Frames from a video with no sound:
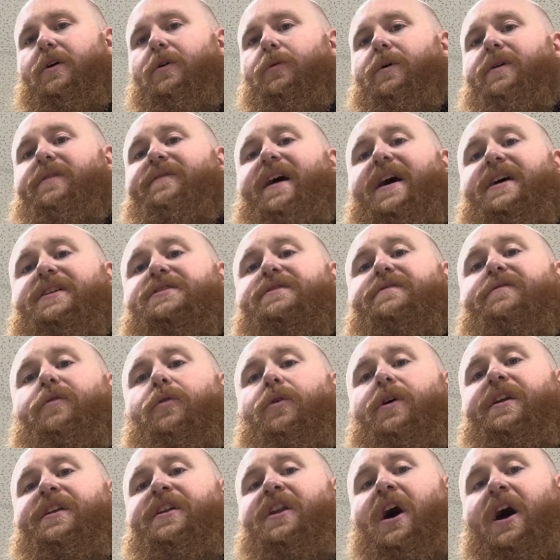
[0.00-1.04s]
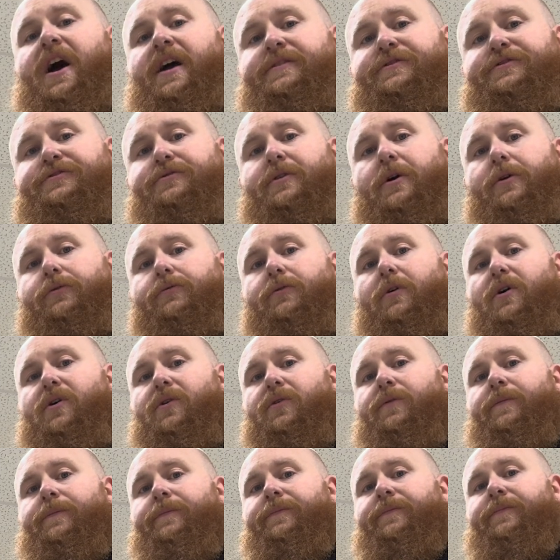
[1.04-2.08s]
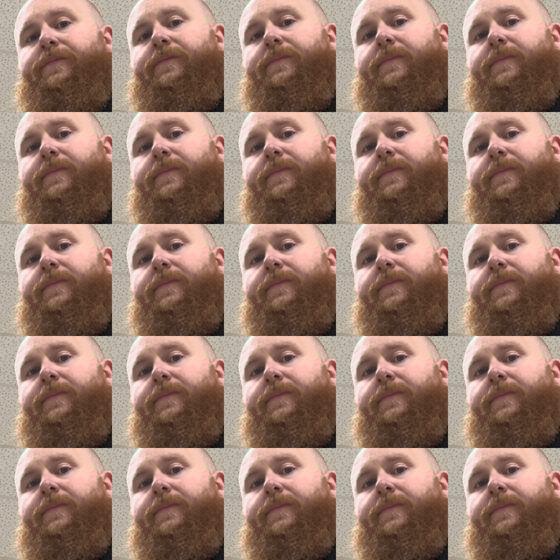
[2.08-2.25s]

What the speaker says: We've asked for a 9-stroke roll,